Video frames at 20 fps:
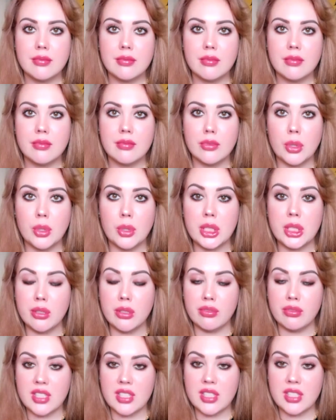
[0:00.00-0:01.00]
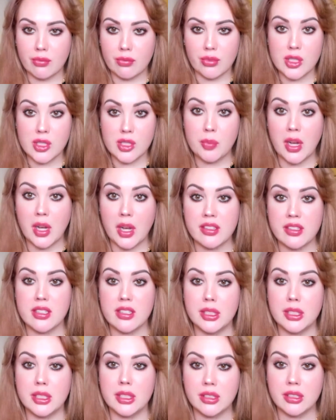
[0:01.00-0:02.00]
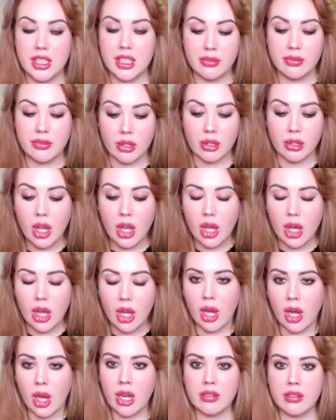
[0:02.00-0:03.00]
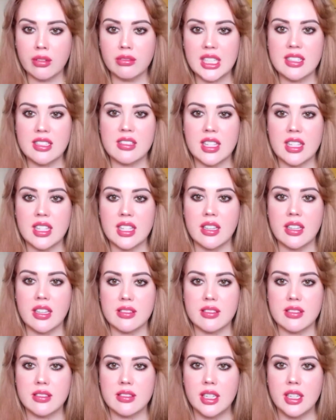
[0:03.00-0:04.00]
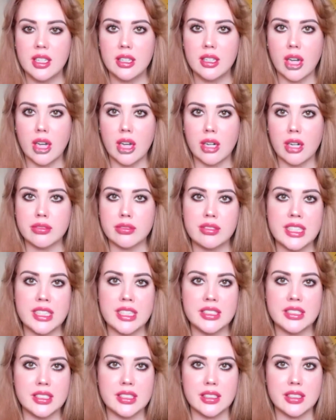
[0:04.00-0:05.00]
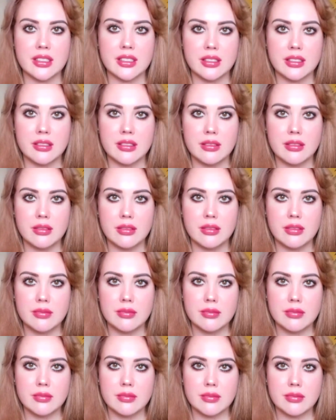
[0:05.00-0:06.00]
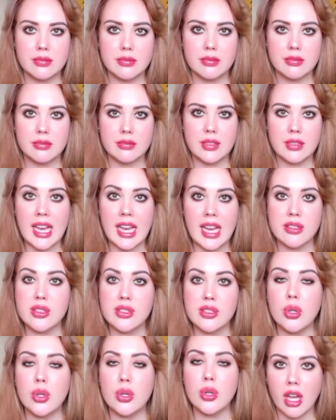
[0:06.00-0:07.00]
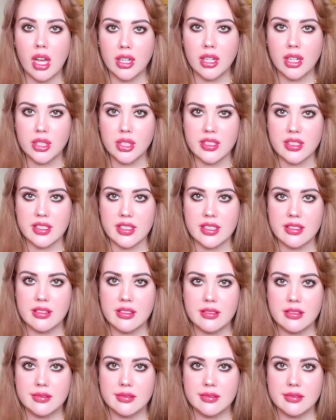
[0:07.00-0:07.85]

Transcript: what you've taken responsibility for, all these things are reflected as your consciousness.